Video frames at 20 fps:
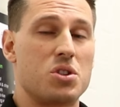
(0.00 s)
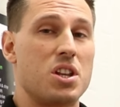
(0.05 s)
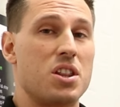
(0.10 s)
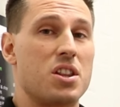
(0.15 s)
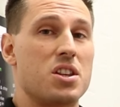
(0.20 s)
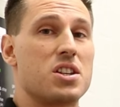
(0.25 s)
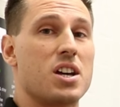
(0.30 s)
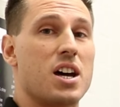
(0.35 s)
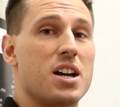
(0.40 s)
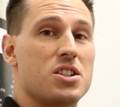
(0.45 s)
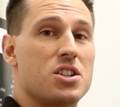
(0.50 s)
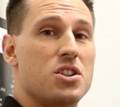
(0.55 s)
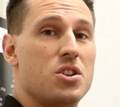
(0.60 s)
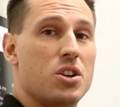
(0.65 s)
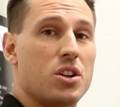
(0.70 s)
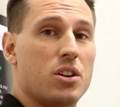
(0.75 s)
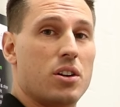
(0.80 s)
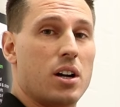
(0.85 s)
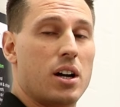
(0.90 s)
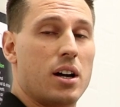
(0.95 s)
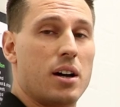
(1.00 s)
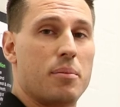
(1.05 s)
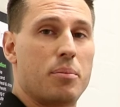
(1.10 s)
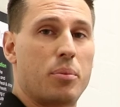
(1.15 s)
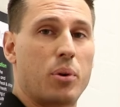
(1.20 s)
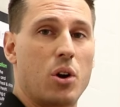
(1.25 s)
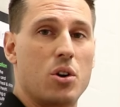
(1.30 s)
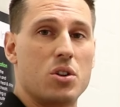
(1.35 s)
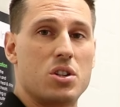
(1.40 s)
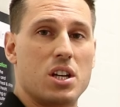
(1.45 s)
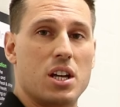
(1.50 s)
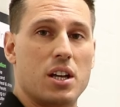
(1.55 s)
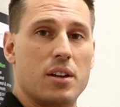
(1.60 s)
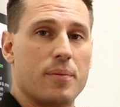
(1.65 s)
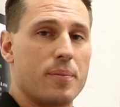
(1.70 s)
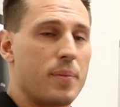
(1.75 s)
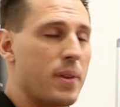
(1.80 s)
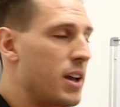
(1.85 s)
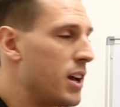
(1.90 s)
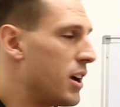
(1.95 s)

synthesize a new protein,